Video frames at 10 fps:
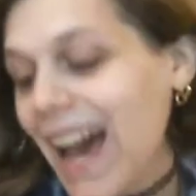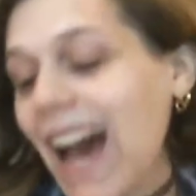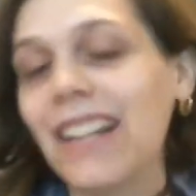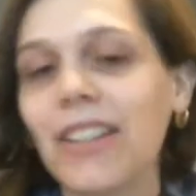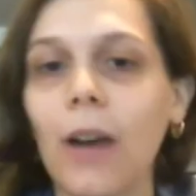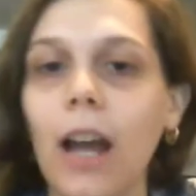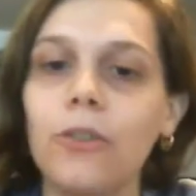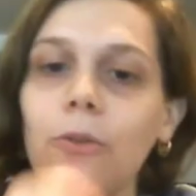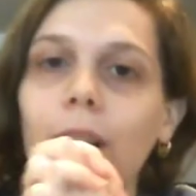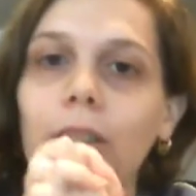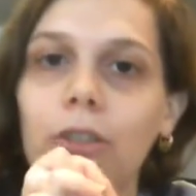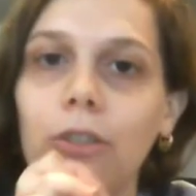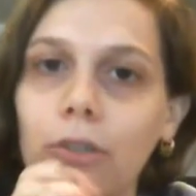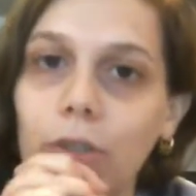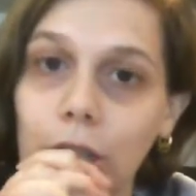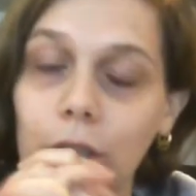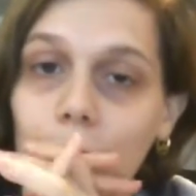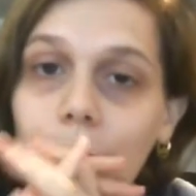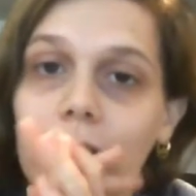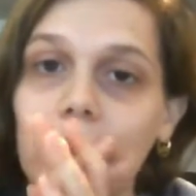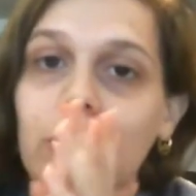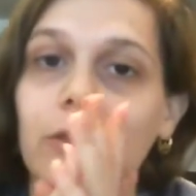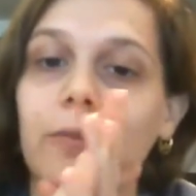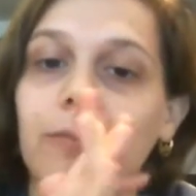I do watch too much